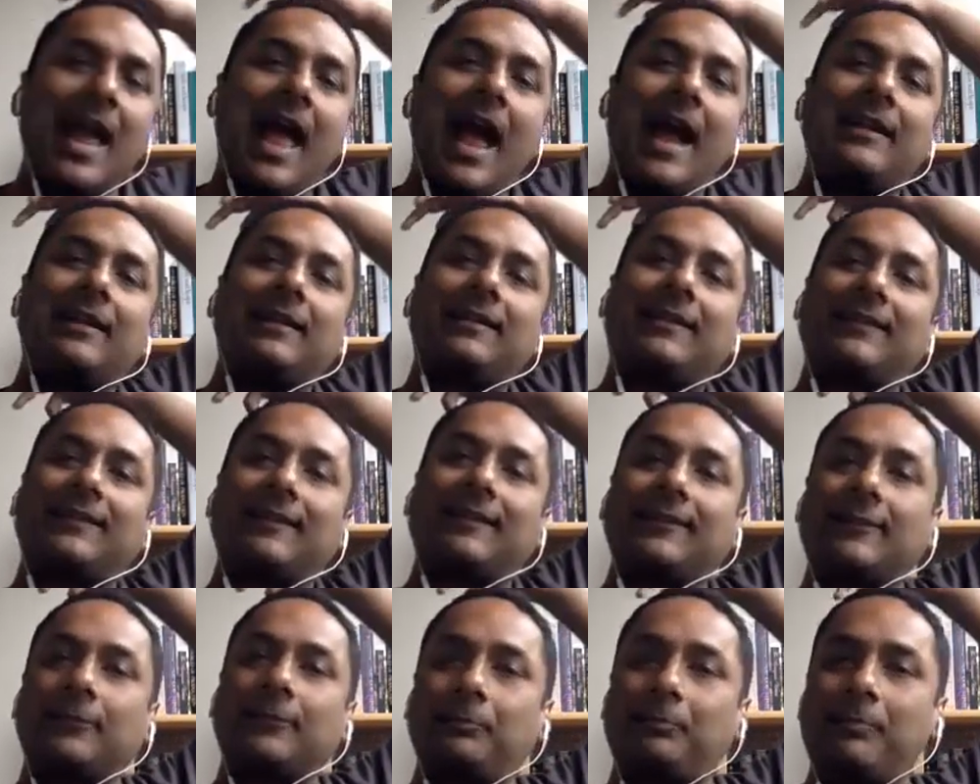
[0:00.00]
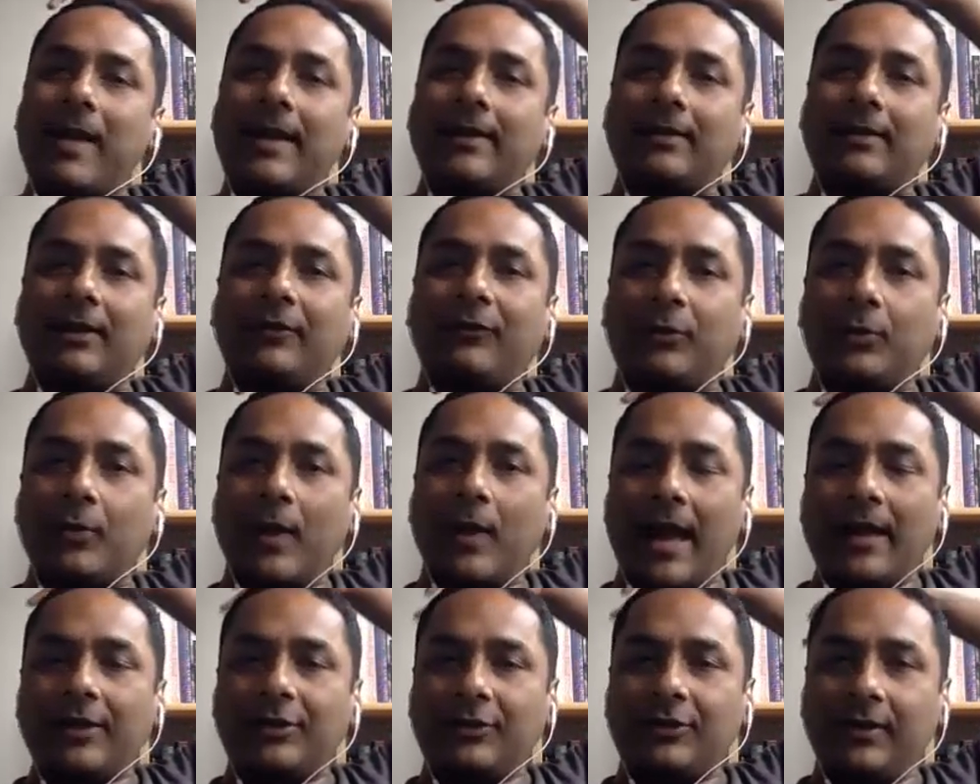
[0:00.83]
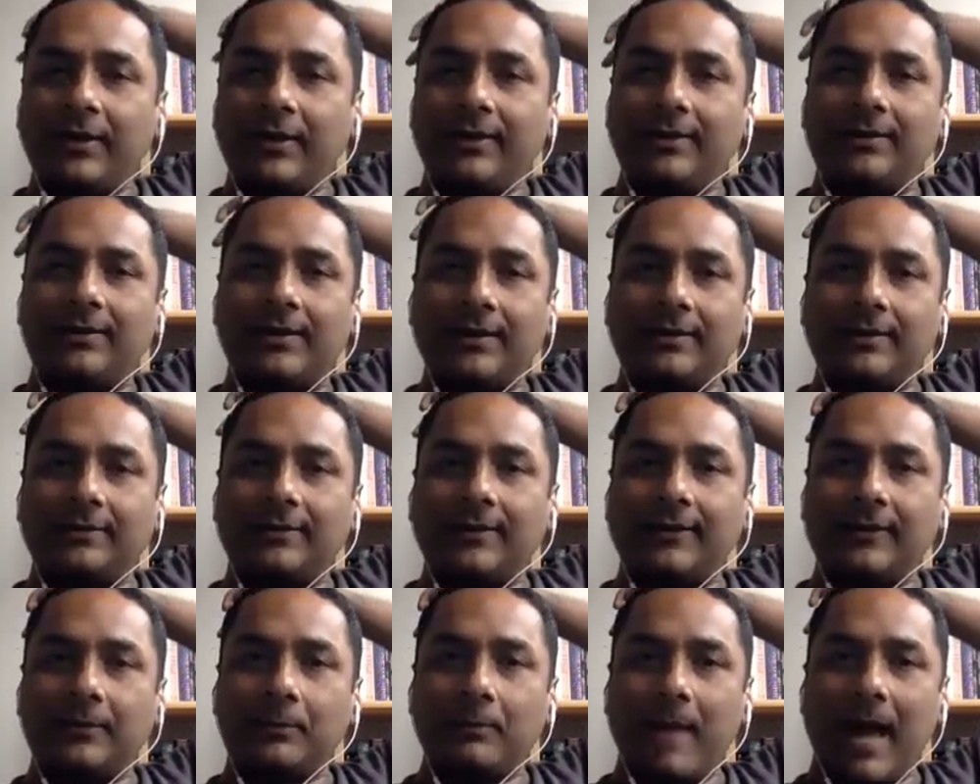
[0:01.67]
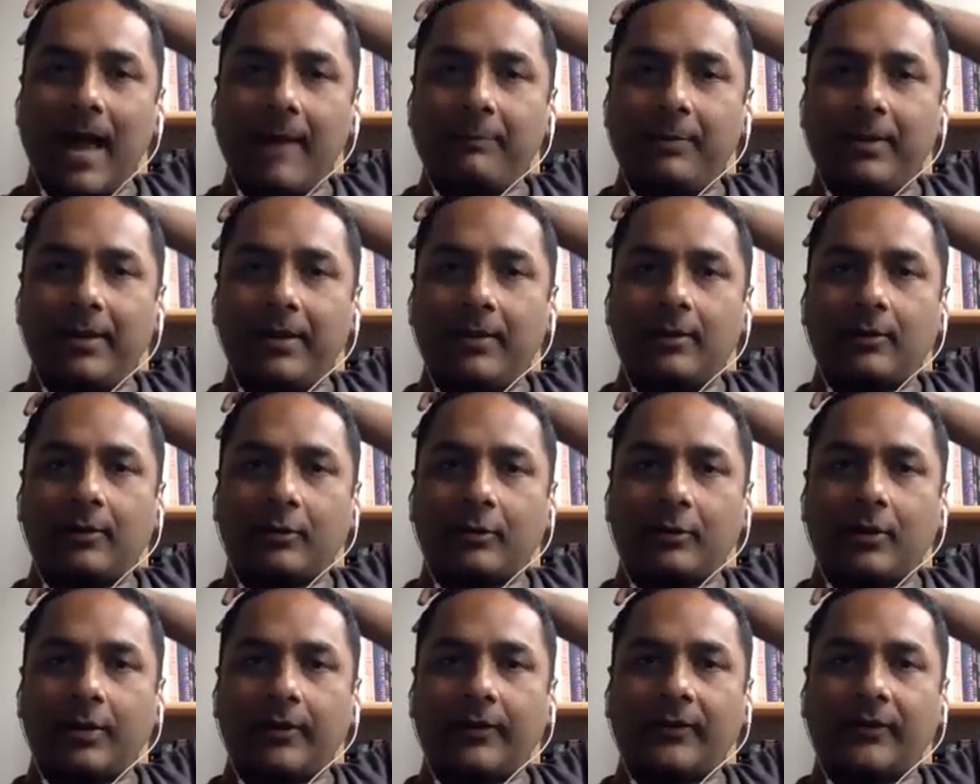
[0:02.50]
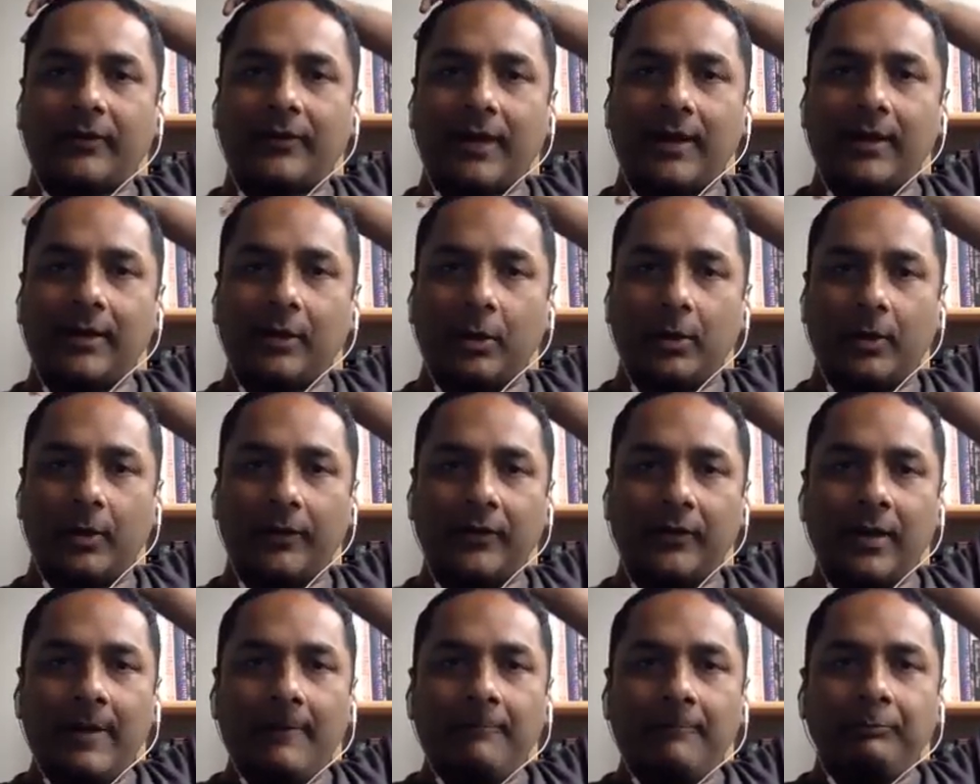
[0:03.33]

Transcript: And I suspect if you actually did this mapping across silos,